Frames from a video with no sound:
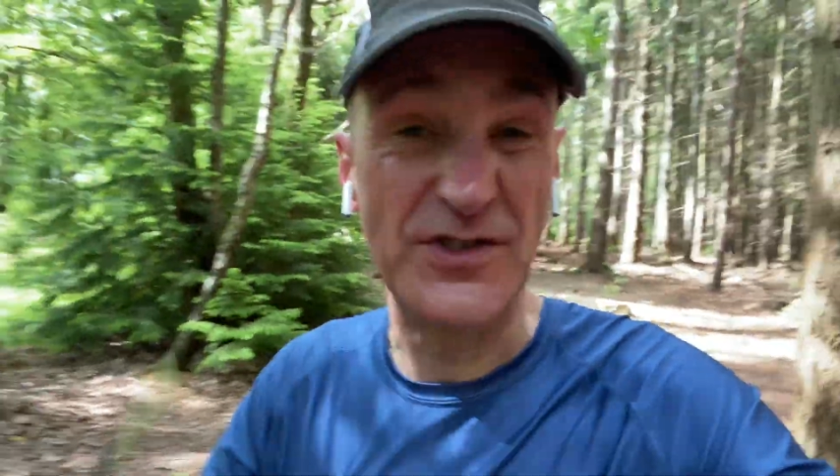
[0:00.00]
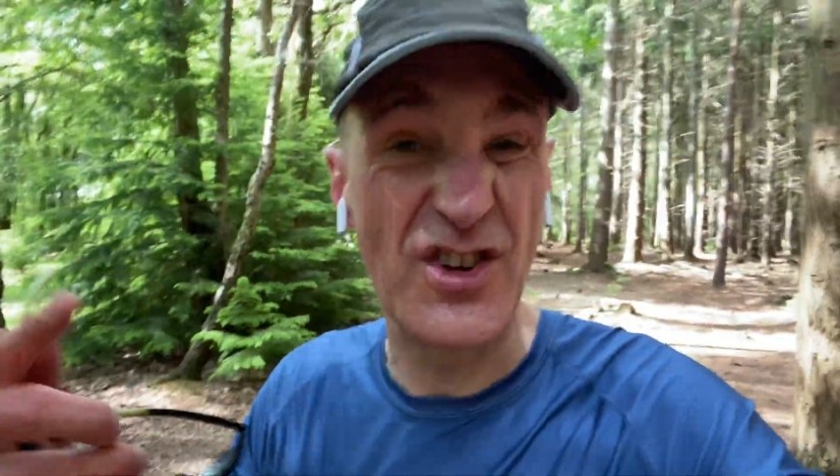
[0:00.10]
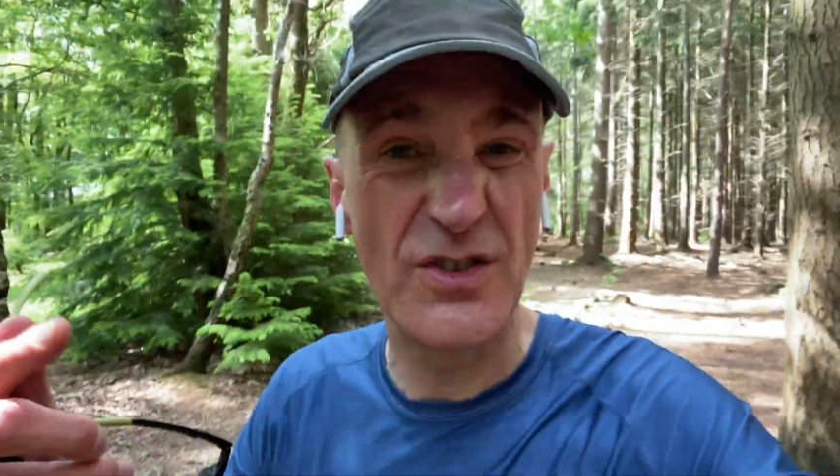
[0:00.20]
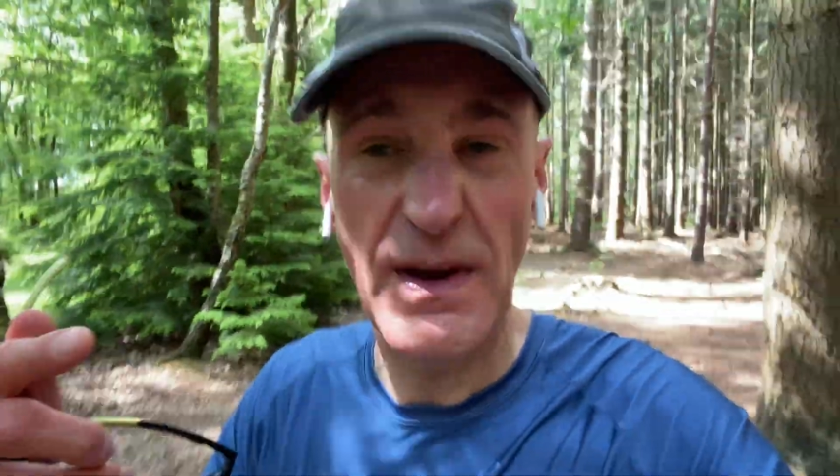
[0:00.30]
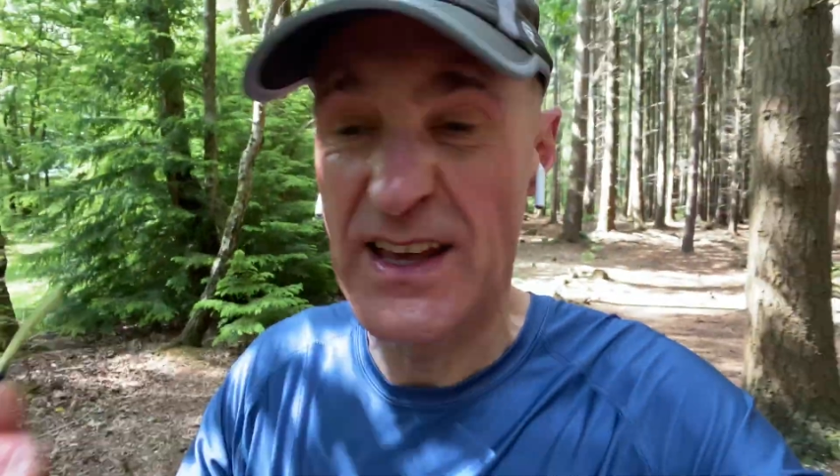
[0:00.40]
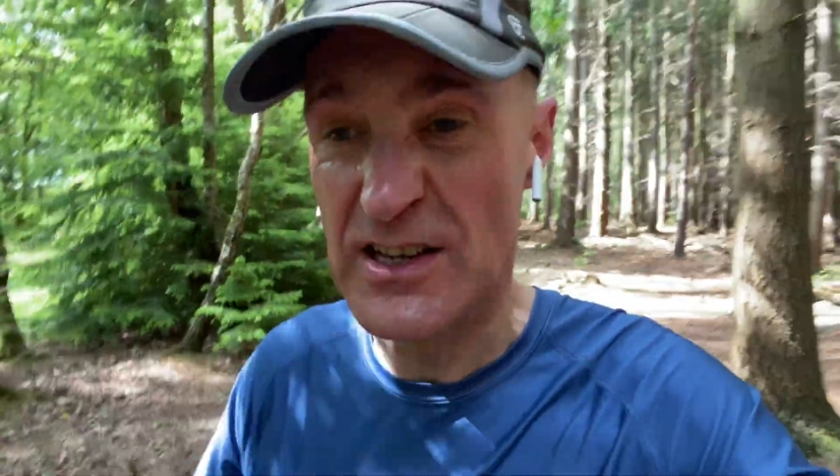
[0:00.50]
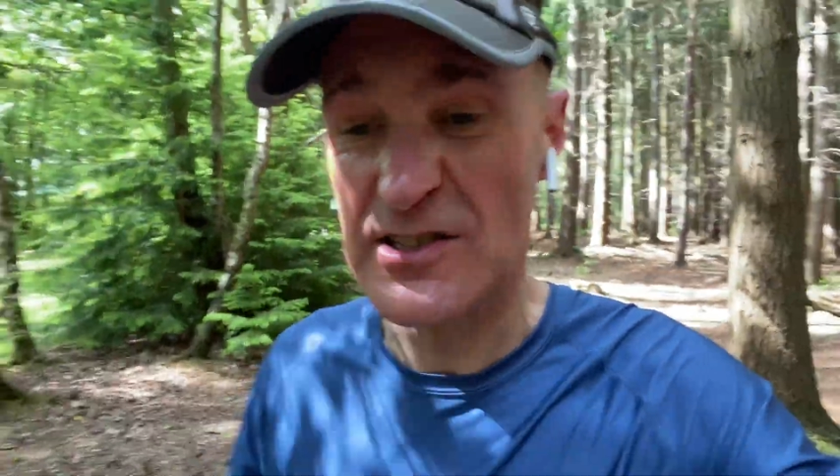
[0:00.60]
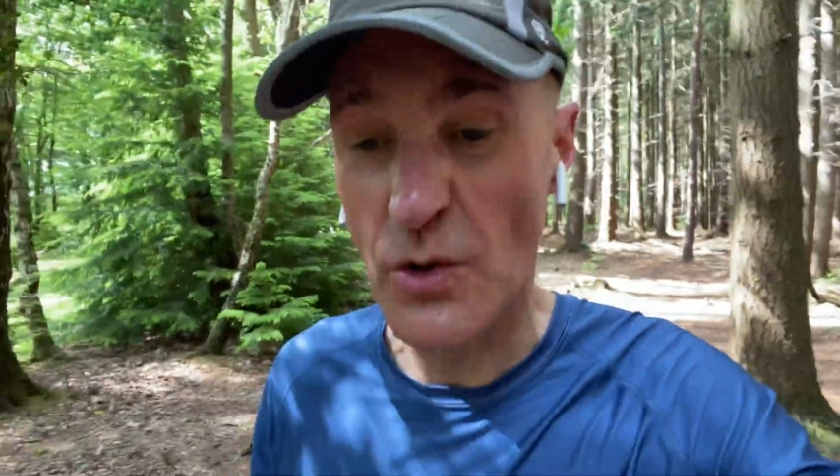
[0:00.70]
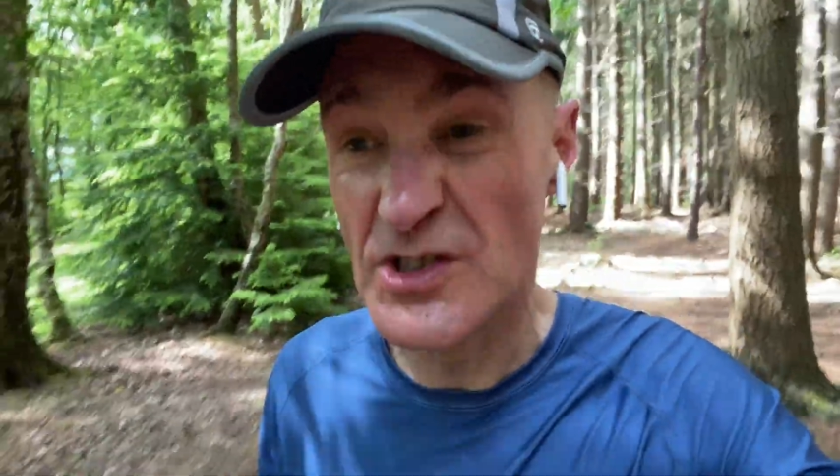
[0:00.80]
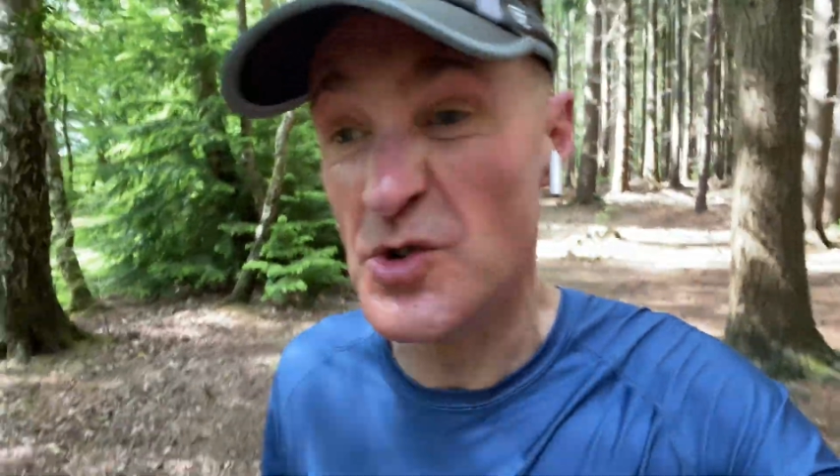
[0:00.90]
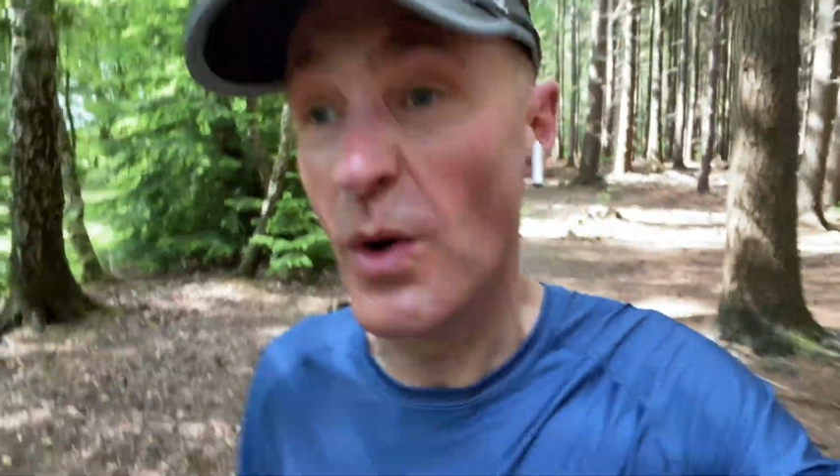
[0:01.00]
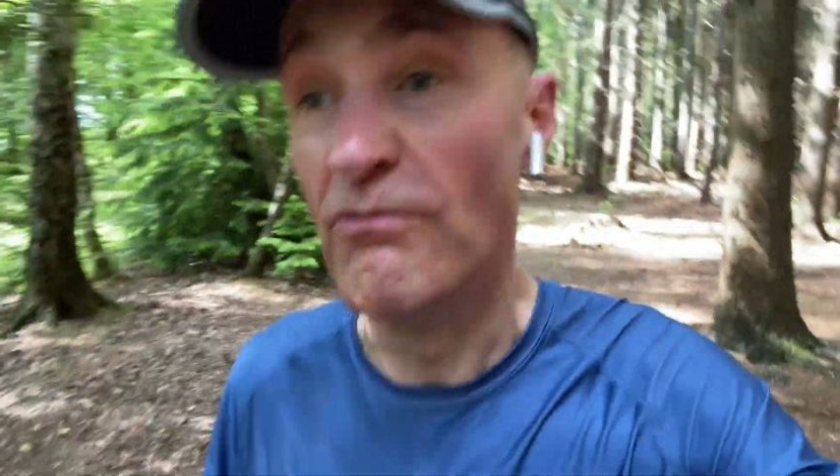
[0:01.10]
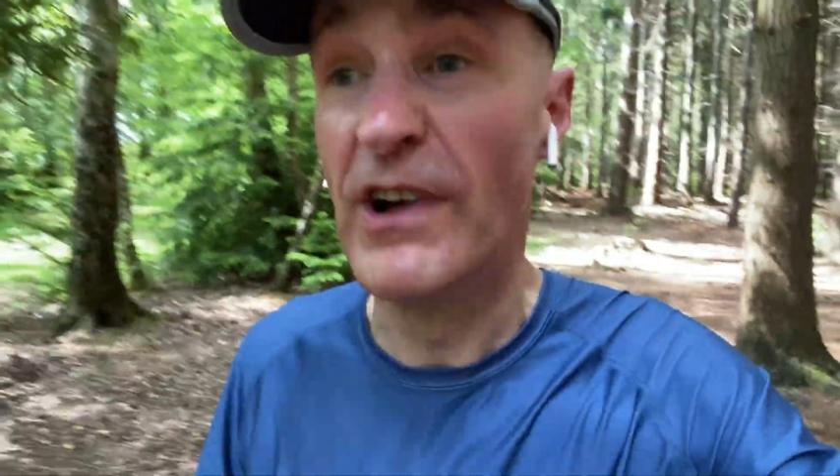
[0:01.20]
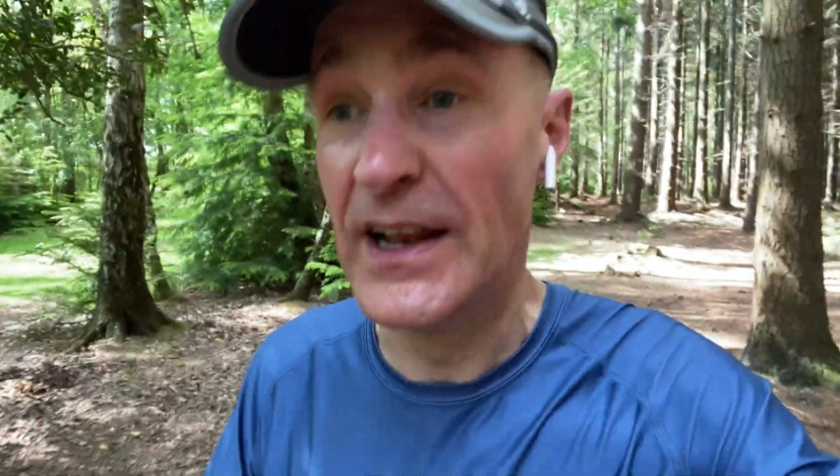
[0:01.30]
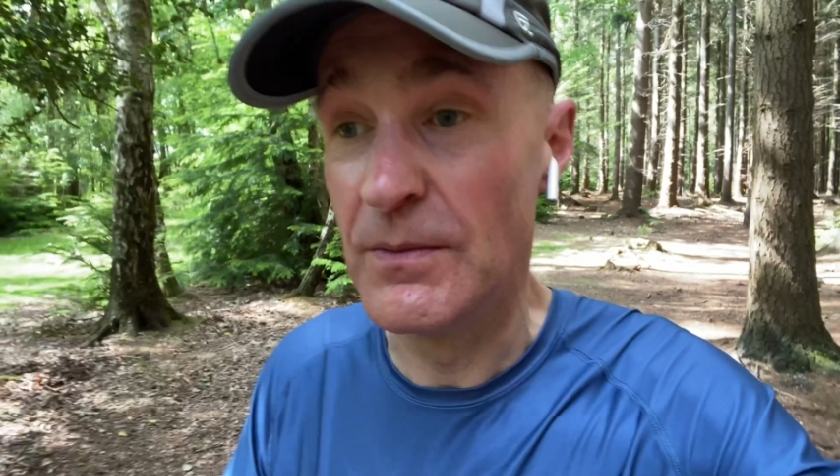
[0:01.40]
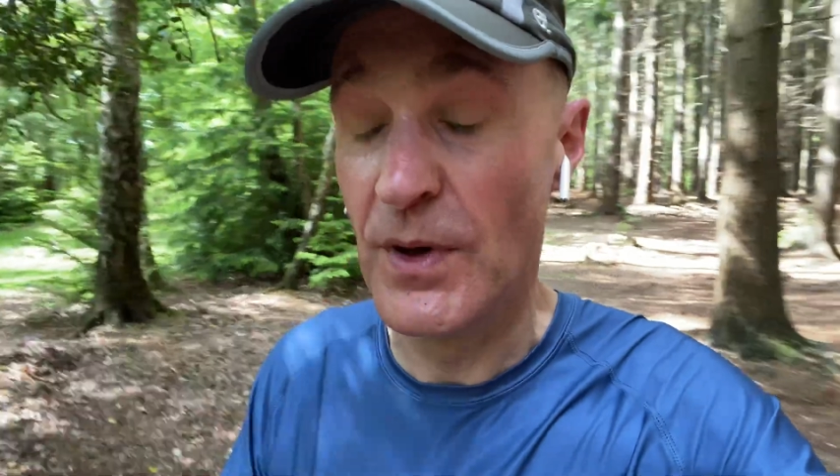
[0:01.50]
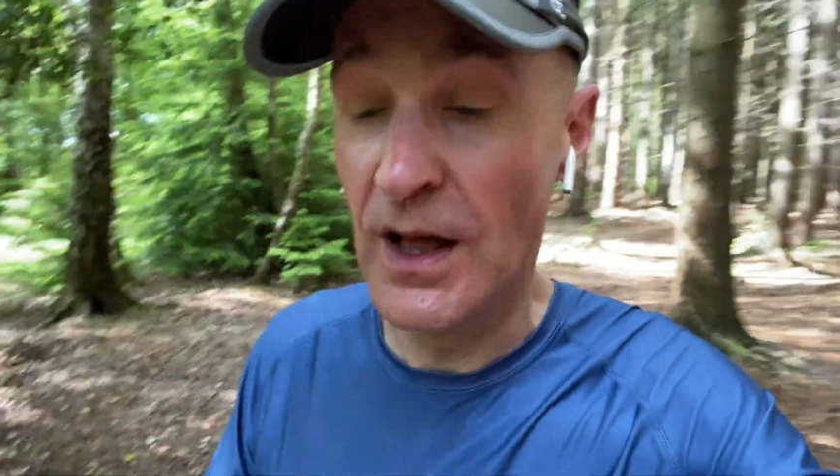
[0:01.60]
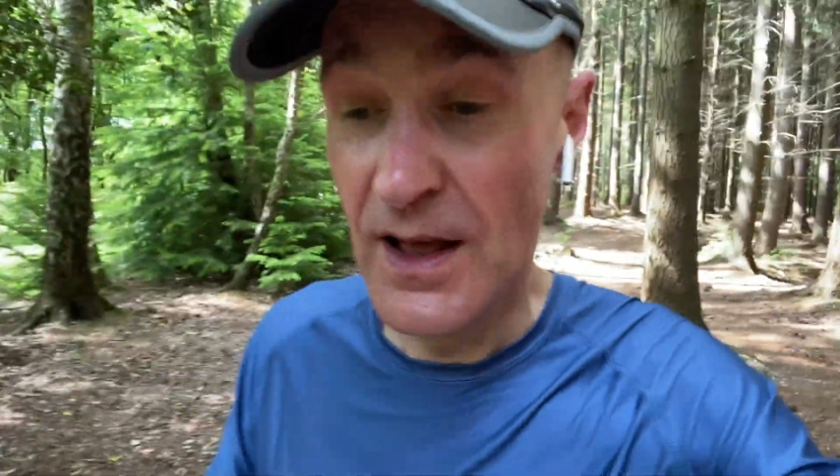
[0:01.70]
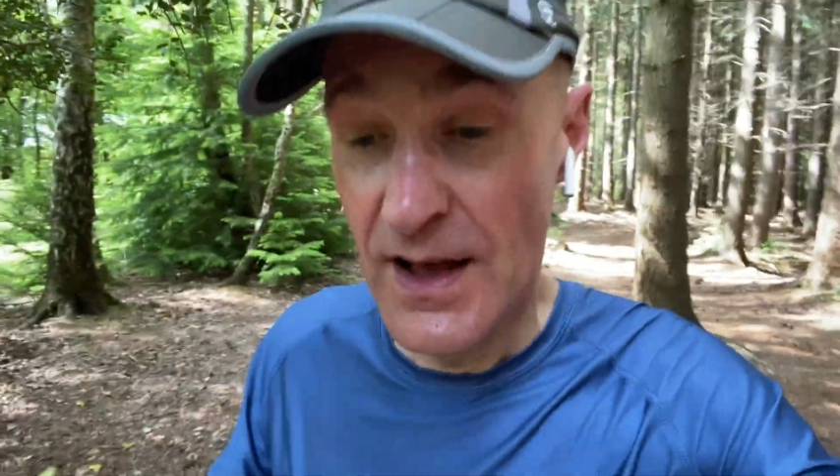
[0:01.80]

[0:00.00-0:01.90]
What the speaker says: so you could make it as long as you want, really, but